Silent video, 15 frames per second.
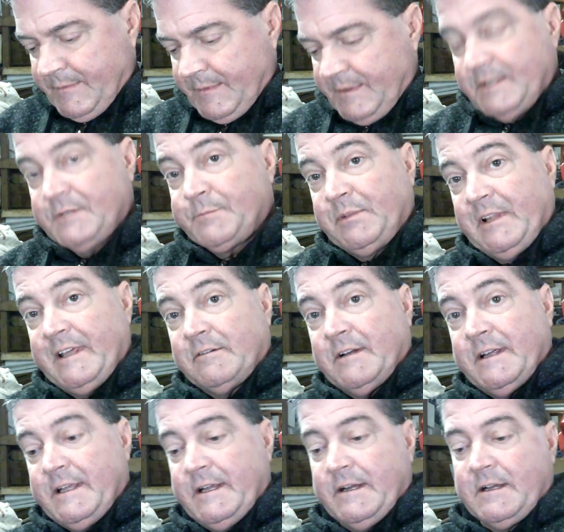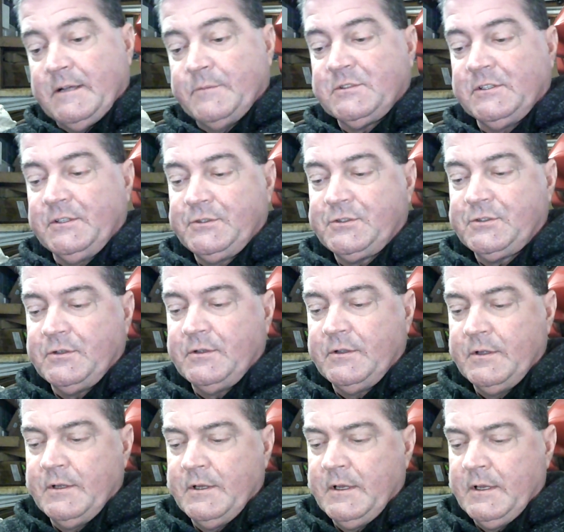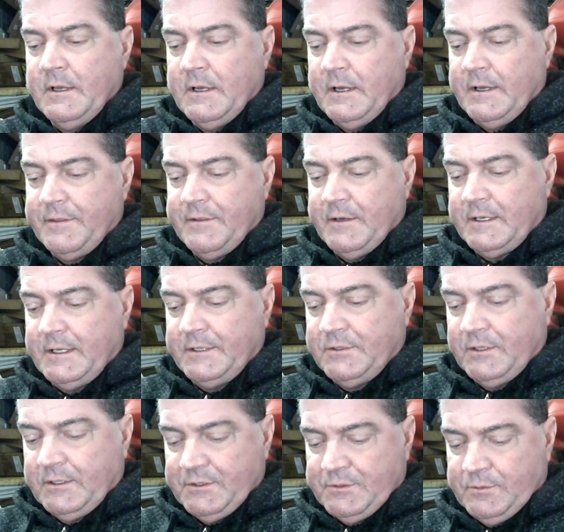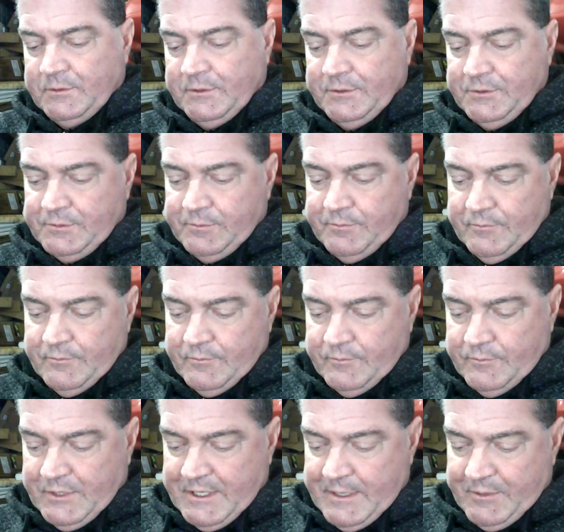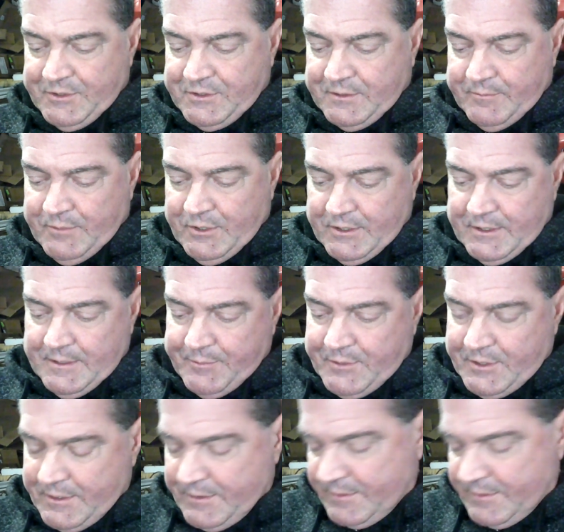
This plate right here comes loose. I thought I took this one loose, but I must have boogered up the...